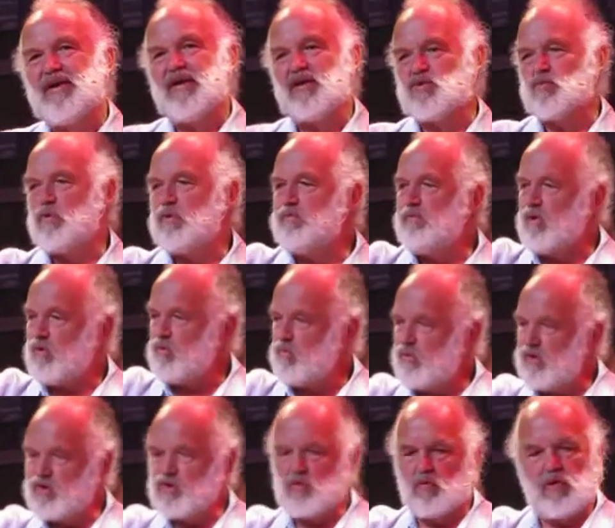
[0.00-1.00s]
Yes, the
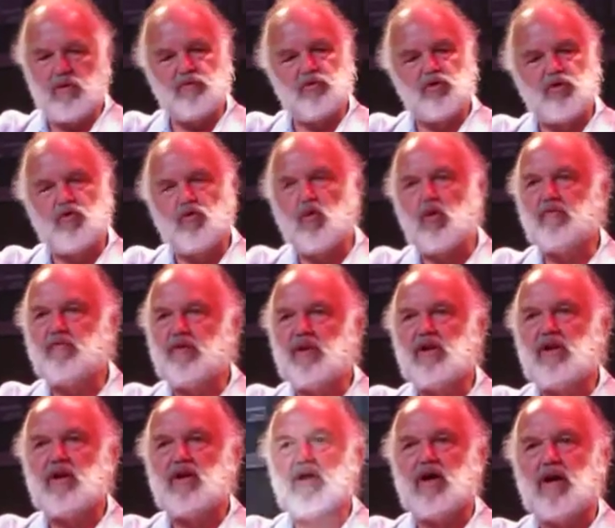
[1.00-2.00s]
original one was 4 feet
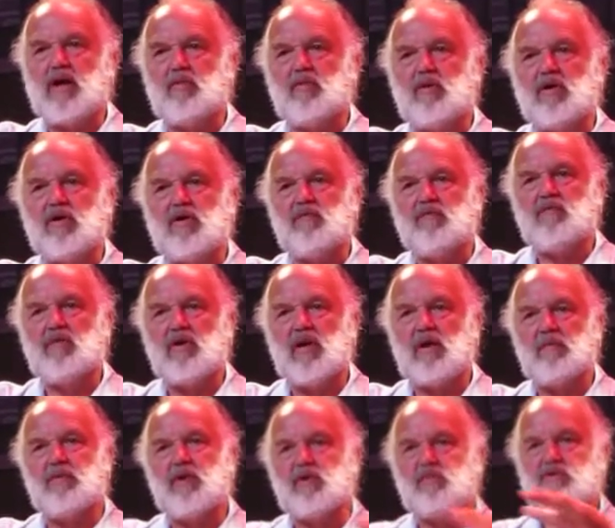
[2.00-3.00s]
in diameter,
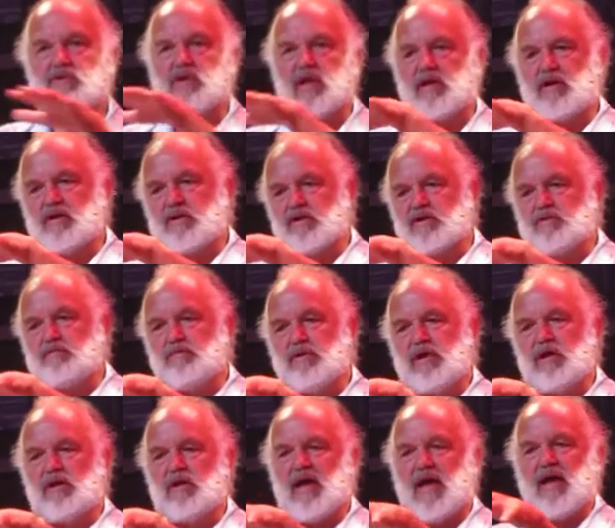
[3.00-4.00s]
but it was like this
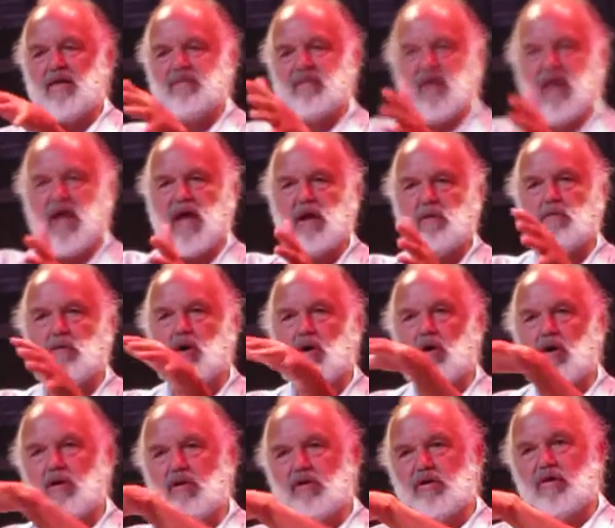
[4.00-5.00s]
big, heavy
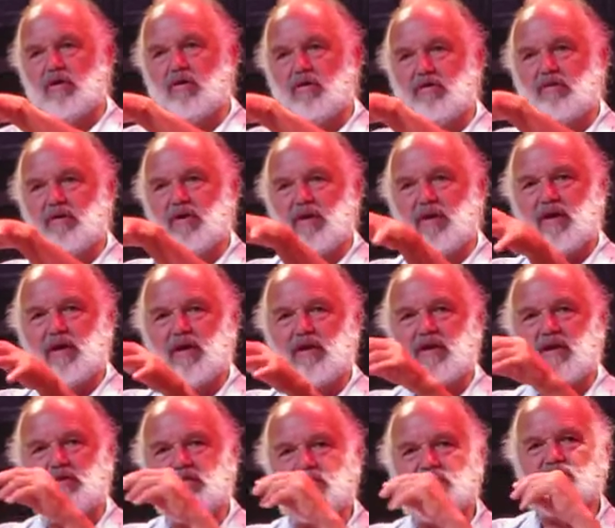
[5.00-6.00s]
hamburger,
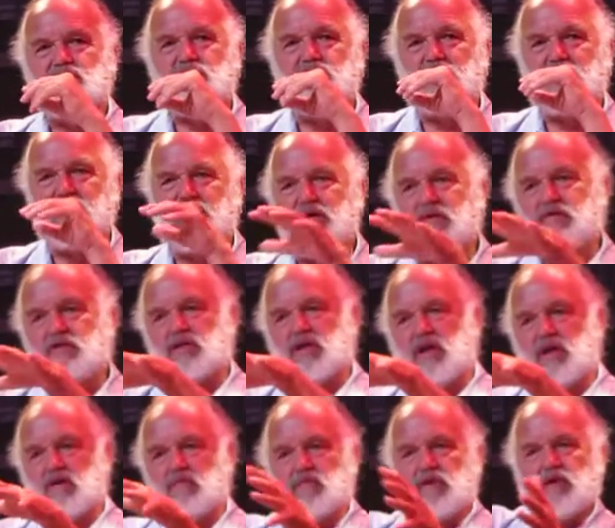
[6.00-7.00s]
that was
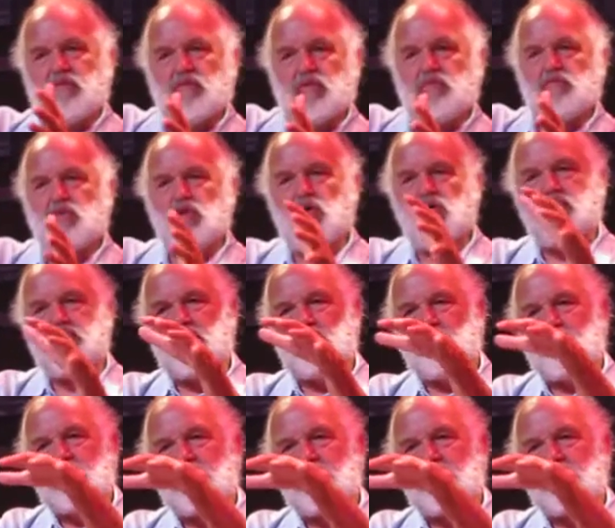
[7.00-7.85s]
when it would move, it's